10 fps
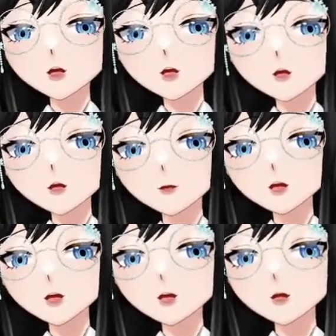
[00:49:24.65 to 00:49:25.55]
chromatin
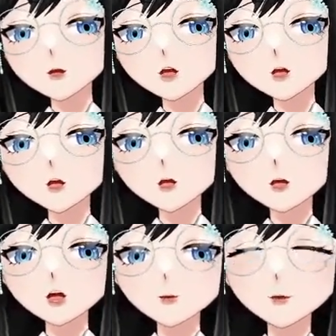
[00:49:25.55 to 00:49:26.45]
structure
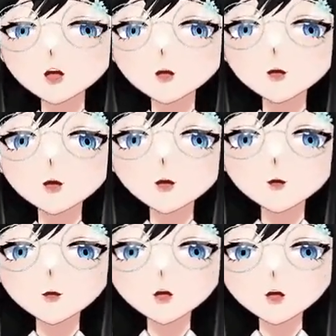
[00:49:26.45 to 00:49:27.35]
in regulating
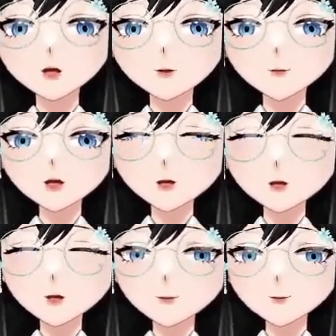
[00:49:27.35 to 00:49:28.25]
gene expression?